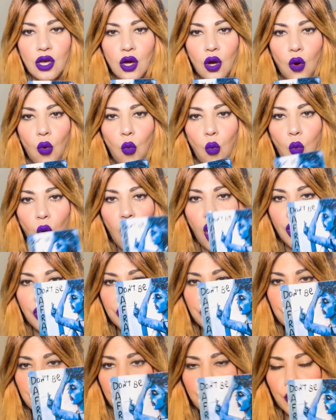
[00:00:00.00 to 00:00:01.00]
want
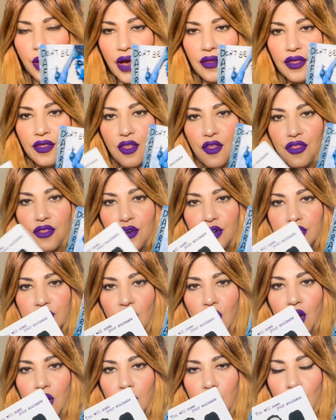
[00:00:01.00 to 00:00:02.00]
you. And then the third
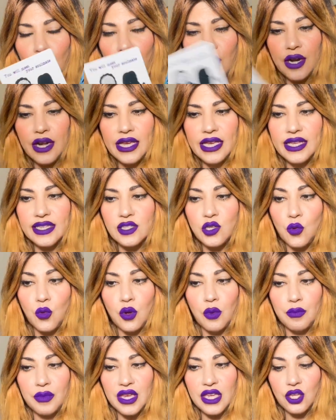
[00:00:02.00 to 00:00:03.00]
card is you will
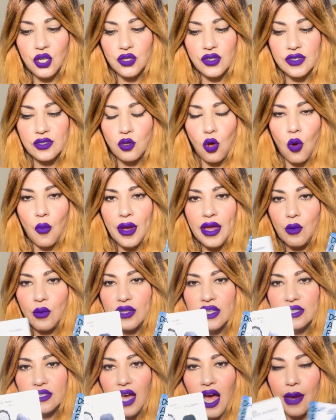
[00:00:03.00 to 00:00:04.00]
meet your soulmate when
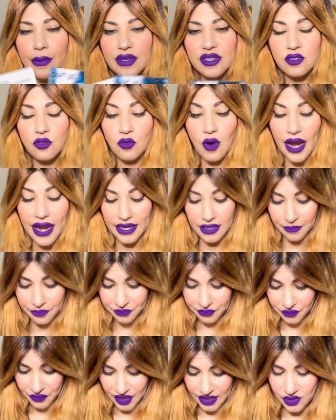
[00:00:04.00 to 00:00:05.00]
the time is right.
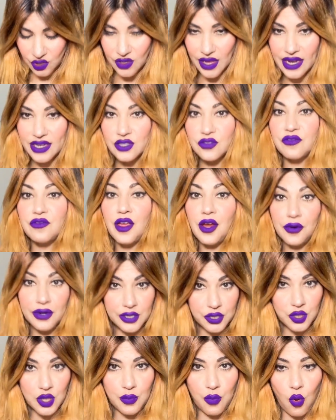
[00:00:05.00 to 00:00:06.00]
So that is very
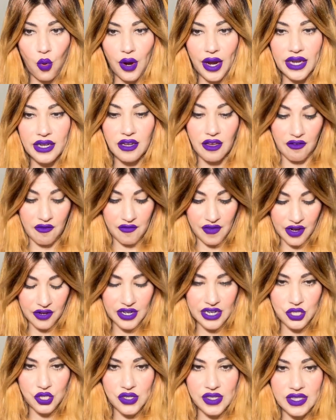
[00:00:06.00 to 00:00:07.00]
to the point, very
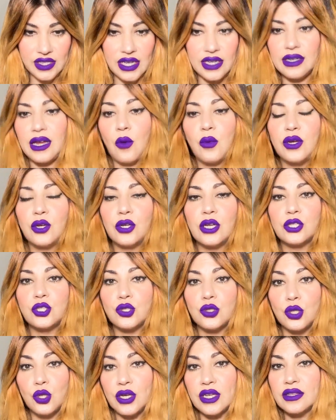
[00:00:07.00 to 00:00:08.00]
interesting. Now we're going
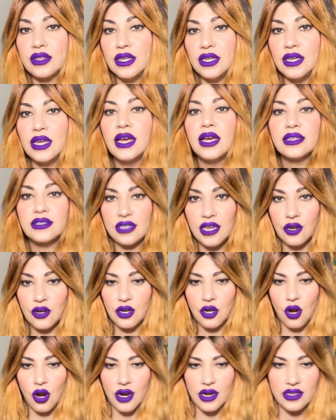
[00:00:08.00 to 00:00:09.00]
to look at the tarot
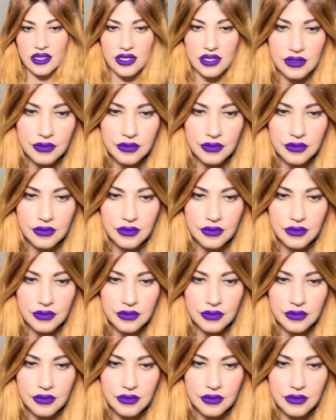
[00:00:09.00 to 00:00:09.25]
cards.